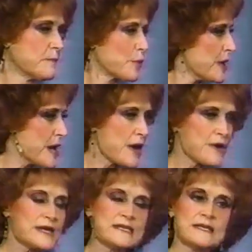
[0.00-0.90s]

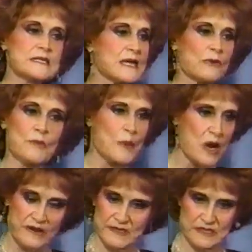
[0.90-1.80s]
prayer is an integral
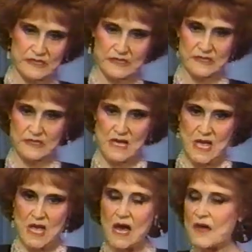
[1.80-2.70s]
part of it.
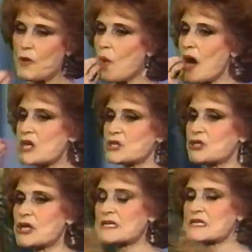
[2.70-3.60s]
Otherwise,
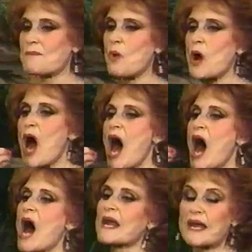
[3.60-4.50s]
you're just some more
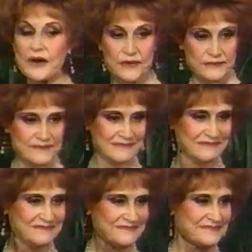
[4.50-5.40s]
hot air.
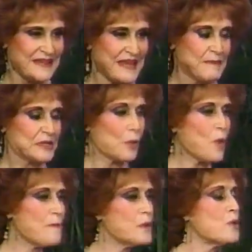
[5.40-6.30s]
But the
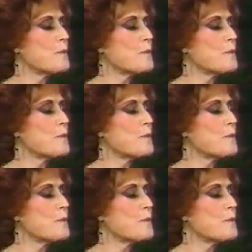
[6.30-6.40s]
woman who